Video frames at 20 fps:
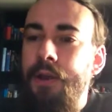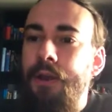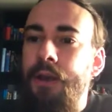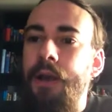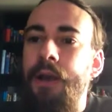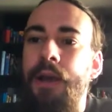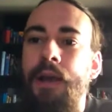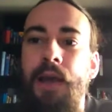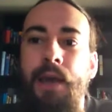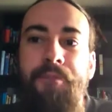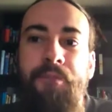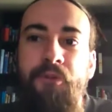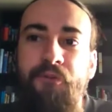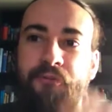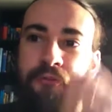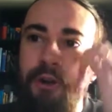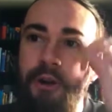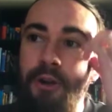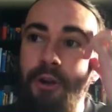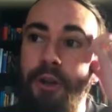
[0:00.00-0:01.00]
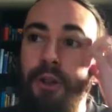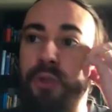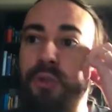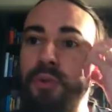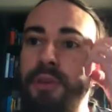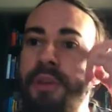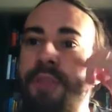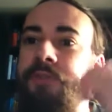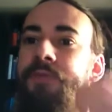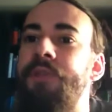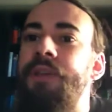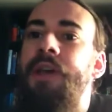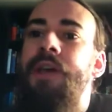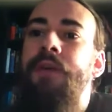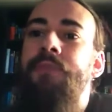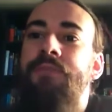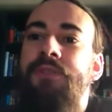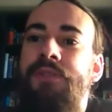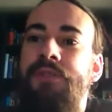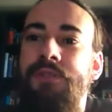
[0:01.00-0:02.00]
Uh, I prefer not to give
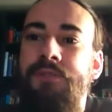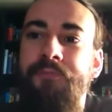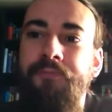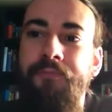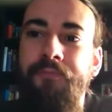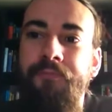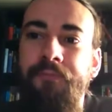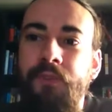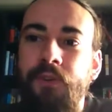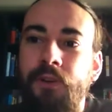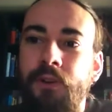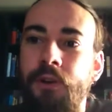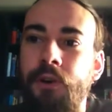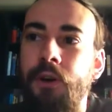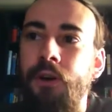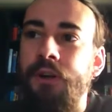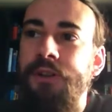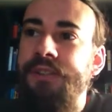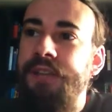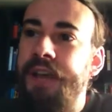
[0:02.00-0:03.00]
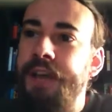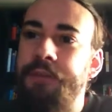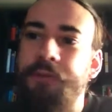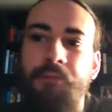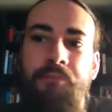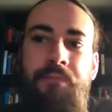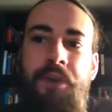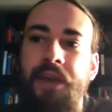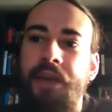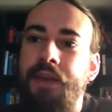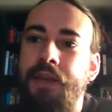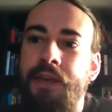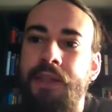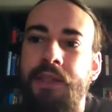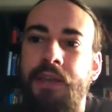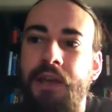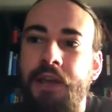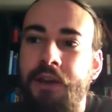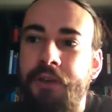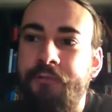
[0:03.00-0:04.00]
names because I don't make
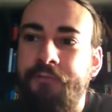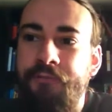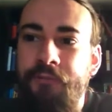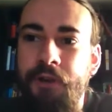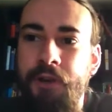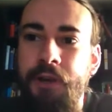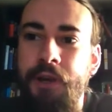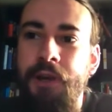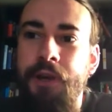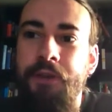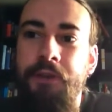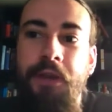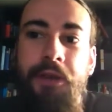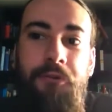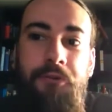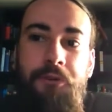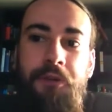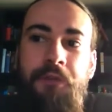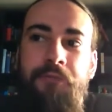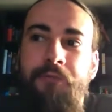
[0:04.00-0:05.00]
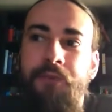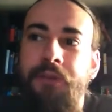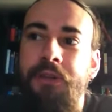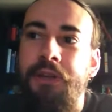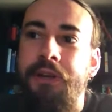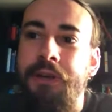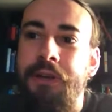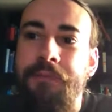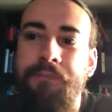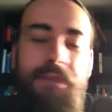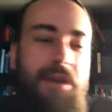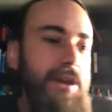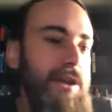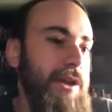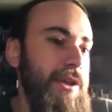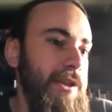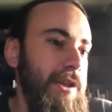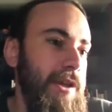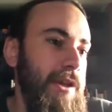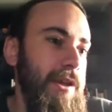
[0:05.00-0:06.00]
enough. Uh, I don't even uh, make
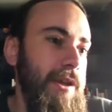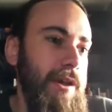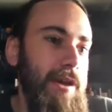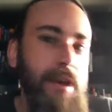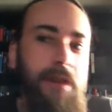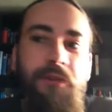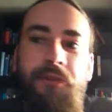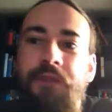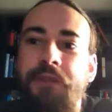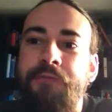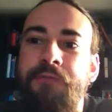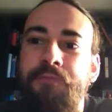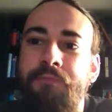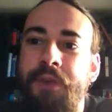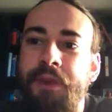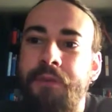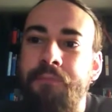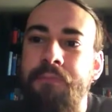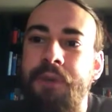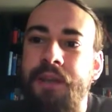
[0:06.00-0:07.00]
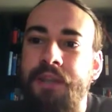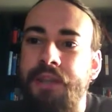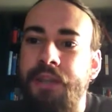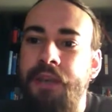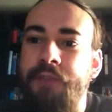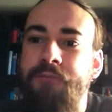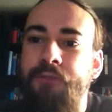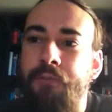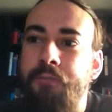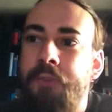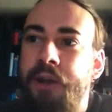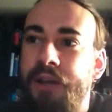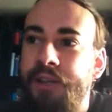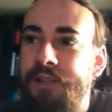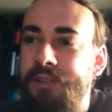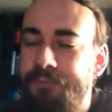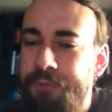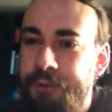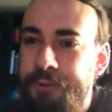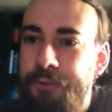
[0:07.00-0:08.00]
an, uh, I don't even make money every
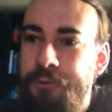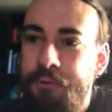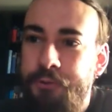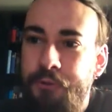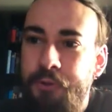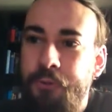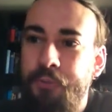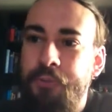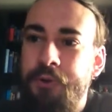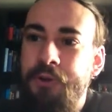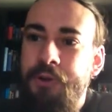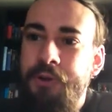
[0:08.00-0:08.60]
month with YouTube,